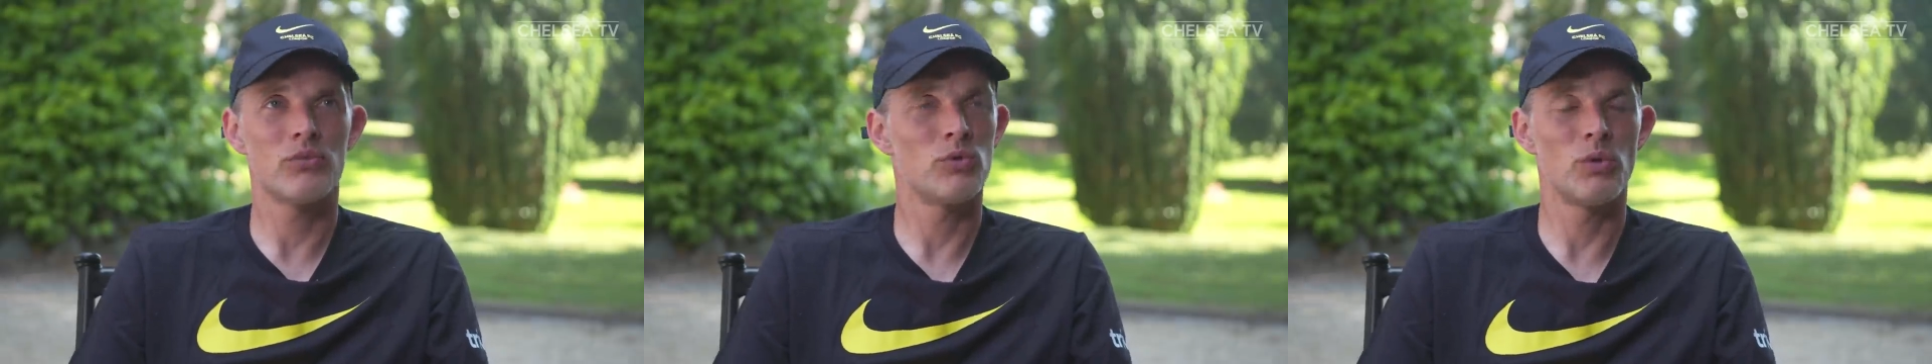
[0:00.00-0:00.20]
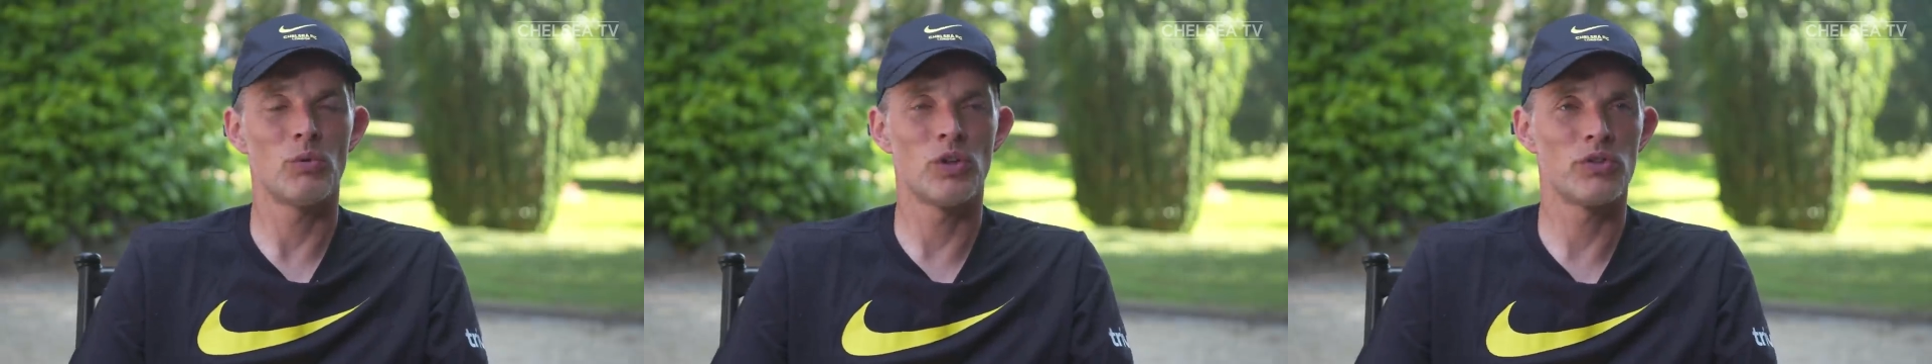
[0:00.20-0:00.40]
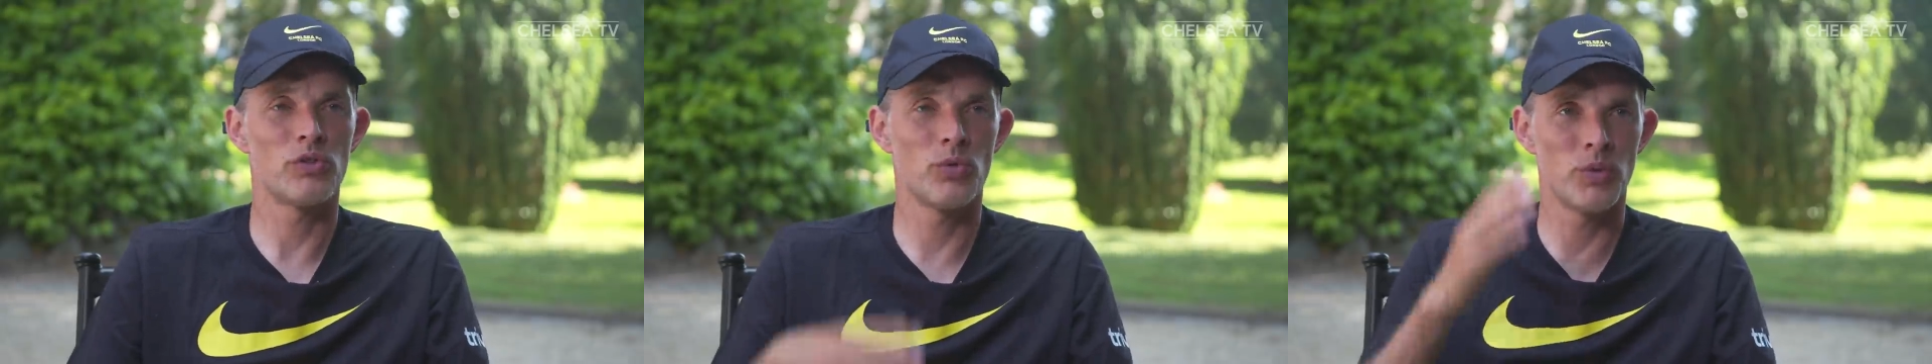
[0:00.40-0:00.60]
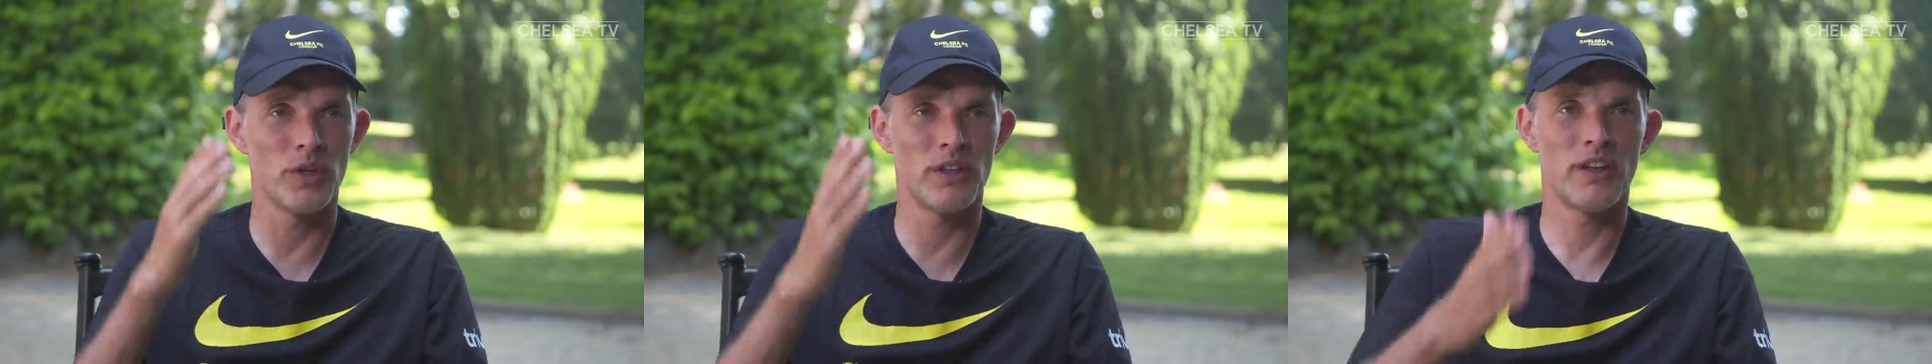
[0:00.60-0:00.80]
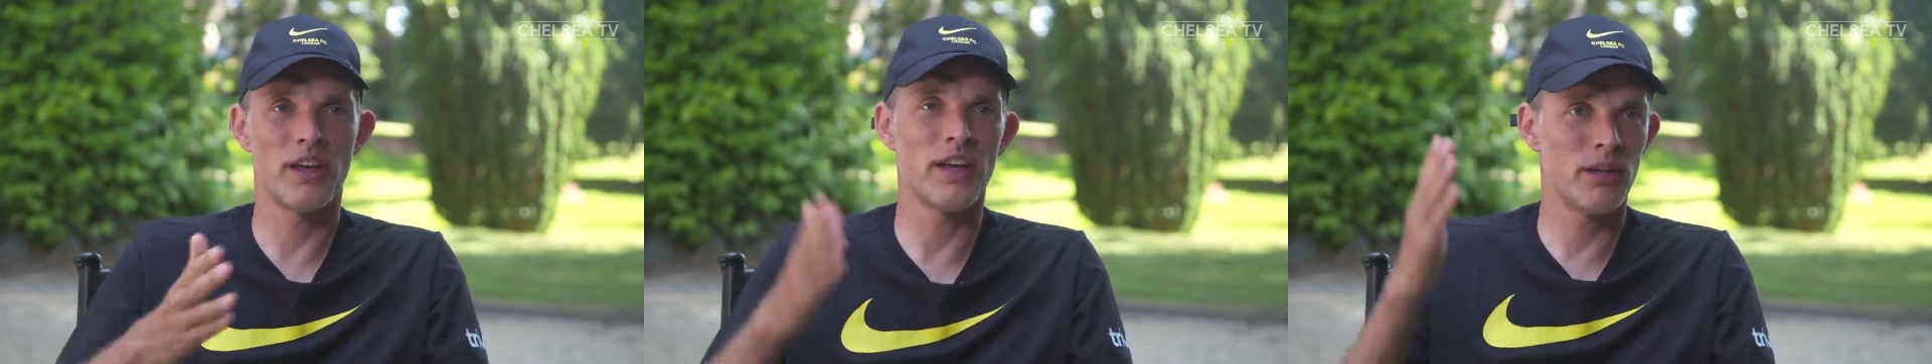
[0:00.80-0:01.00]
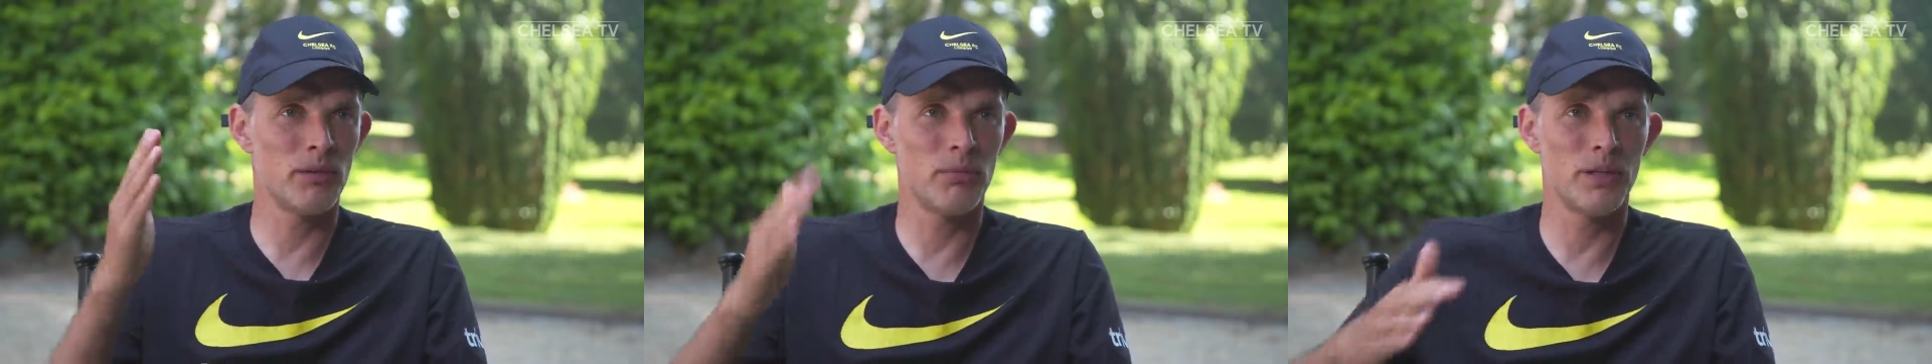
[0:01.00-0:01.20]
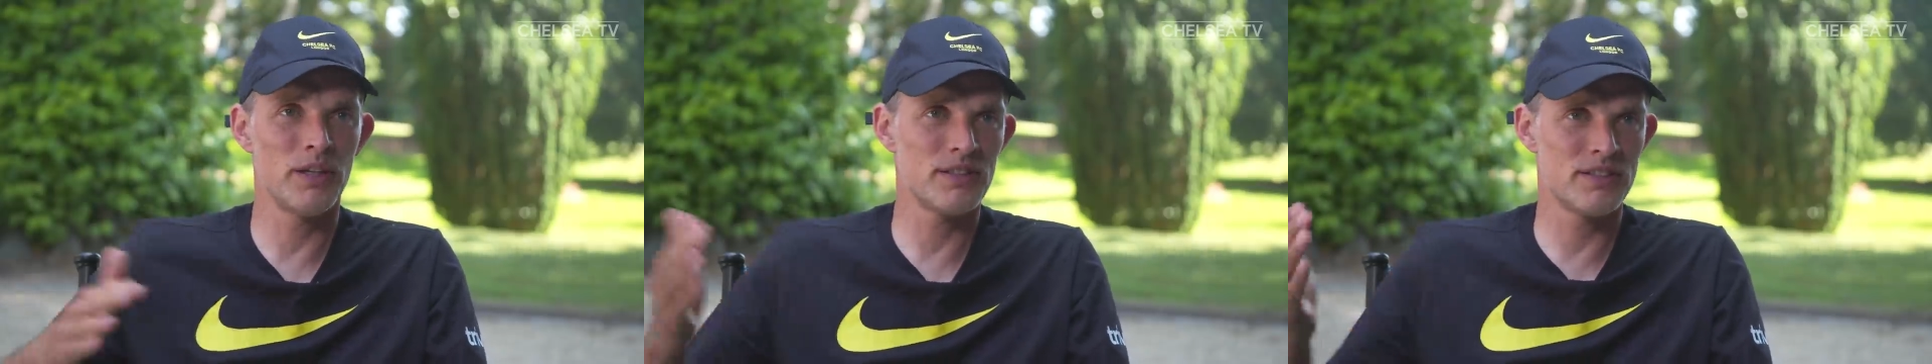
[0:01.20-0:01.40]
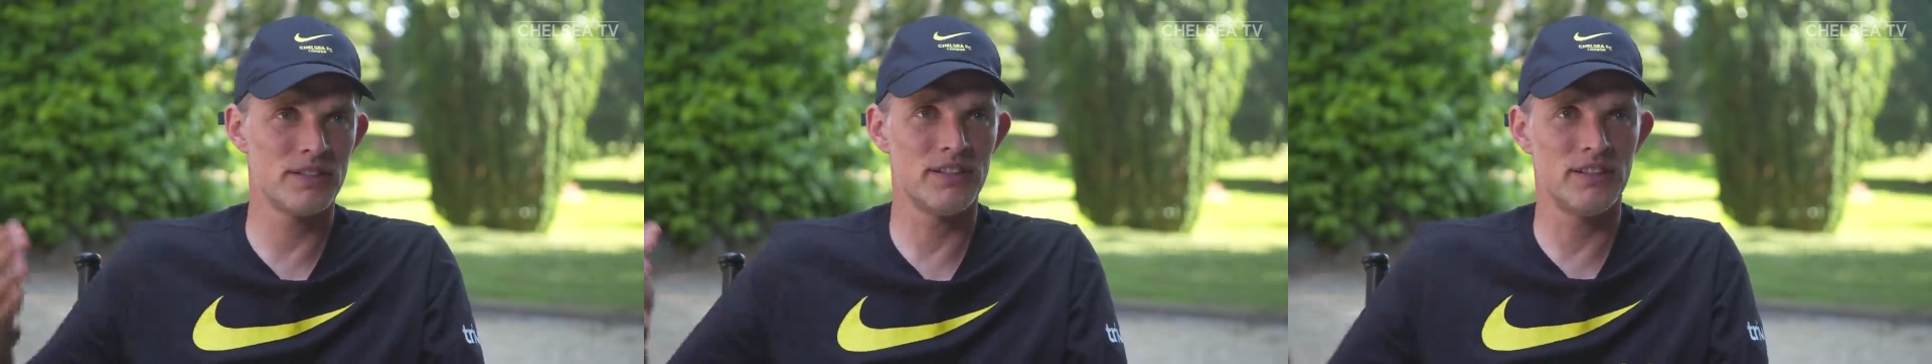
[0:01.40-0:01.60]
we want to win A,
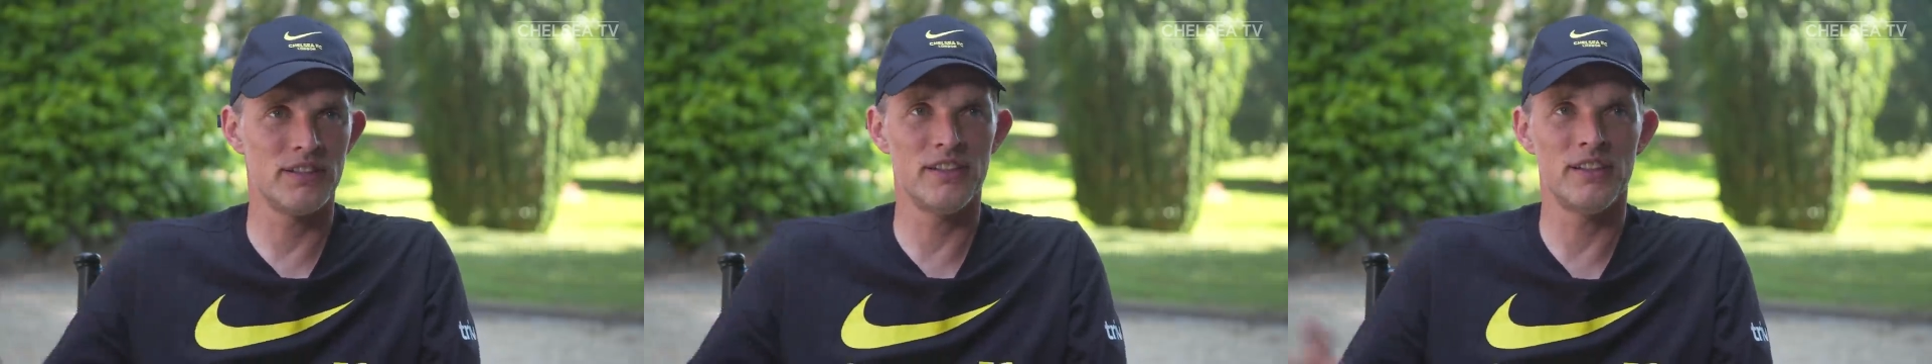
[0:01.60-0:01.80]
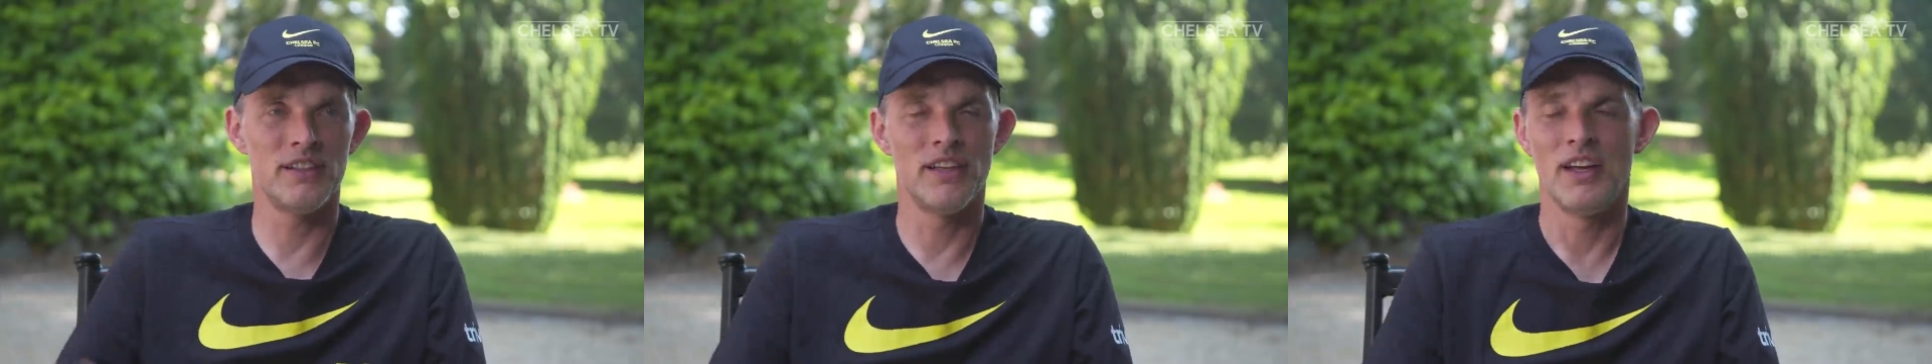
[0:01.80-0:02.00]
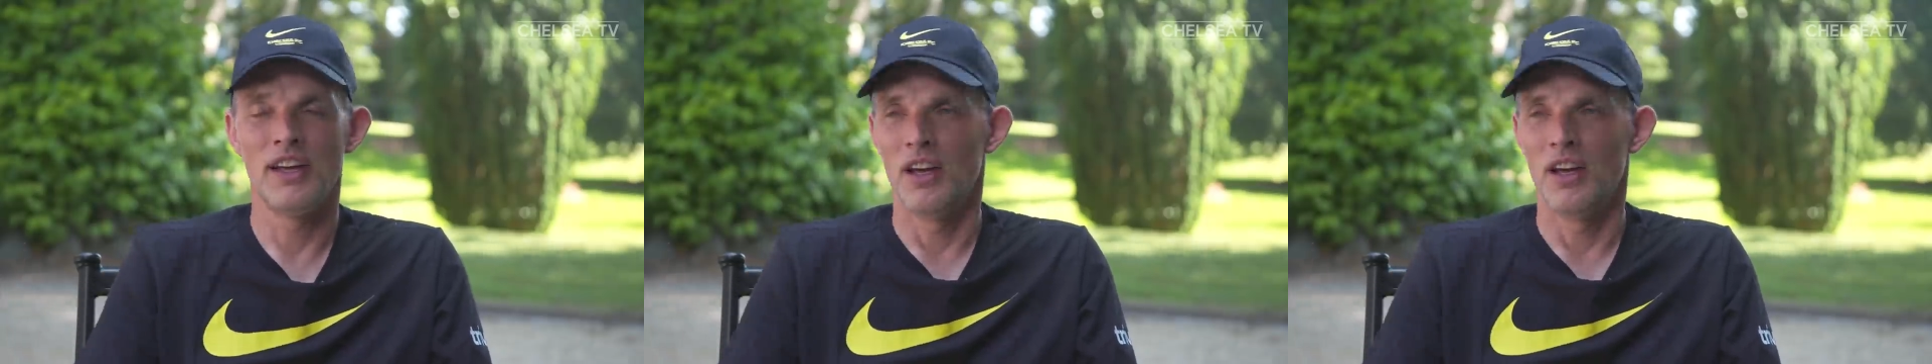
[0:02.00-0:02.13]
B, C, D,